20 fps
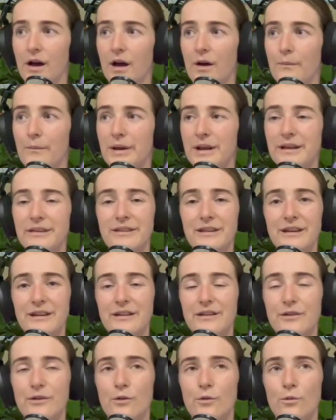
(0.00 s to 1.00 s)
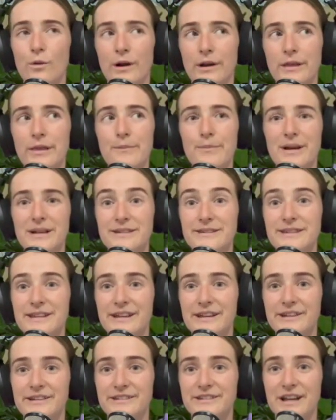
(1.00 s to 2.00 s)
but I think one of the best
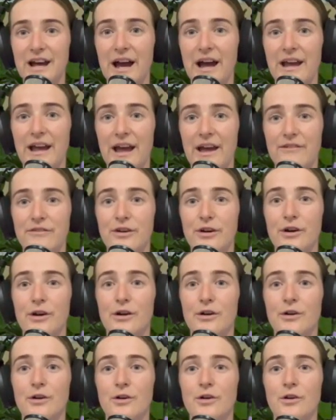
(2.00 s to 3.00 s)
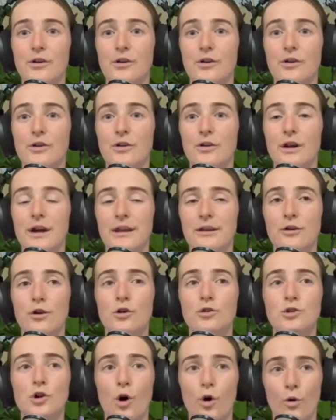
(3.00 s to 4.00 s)
things I ever kind of
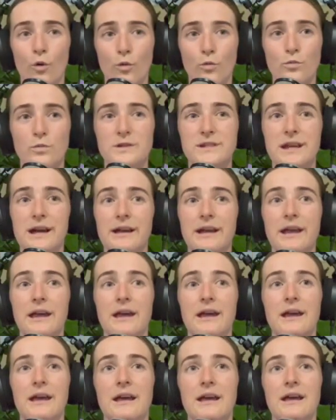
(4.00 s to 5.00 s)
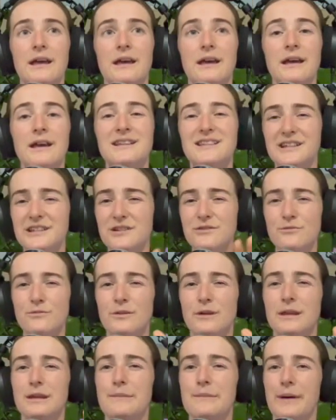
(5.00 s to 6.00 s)
got told was like, it doesn't
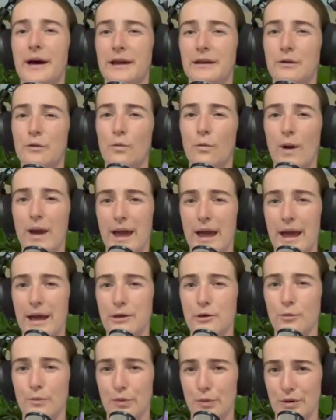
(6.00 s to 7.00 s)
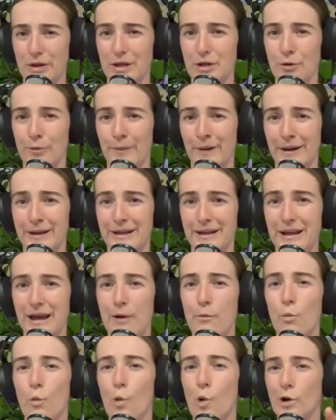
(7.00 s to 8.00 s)
really matter where you're putting your money
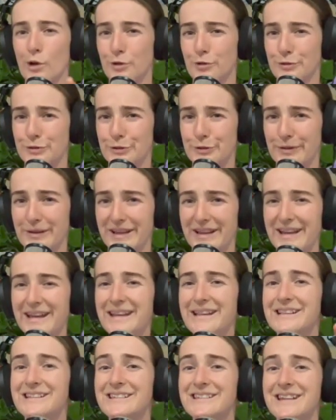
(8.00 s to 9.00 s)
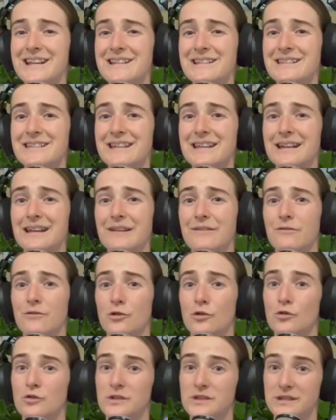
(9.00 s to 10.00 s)
and what you're doing, in the sense that if
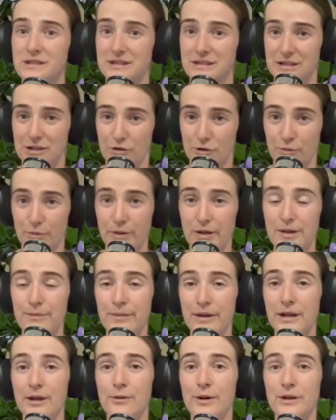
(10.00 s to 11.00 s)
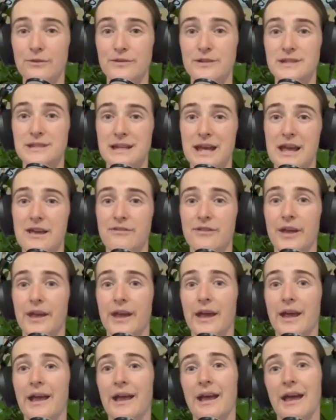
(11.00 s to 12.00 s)
you're still putting money away for
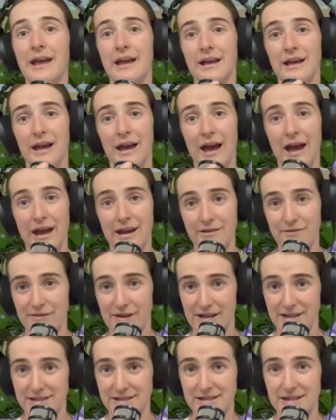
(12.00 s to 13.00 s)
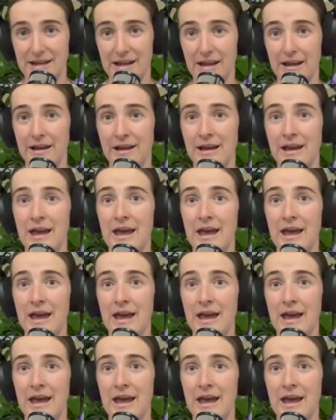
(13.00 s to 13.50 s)
saving and investing